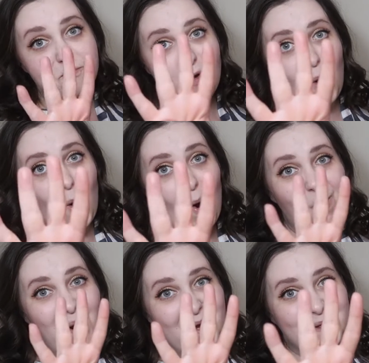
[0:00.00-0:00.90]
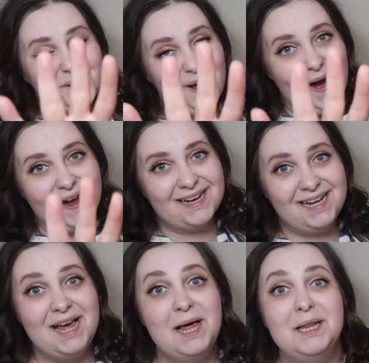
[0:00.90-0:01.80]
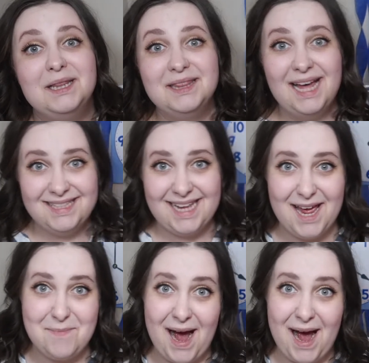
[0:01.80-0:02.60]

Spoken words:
4 o'clock. Let's head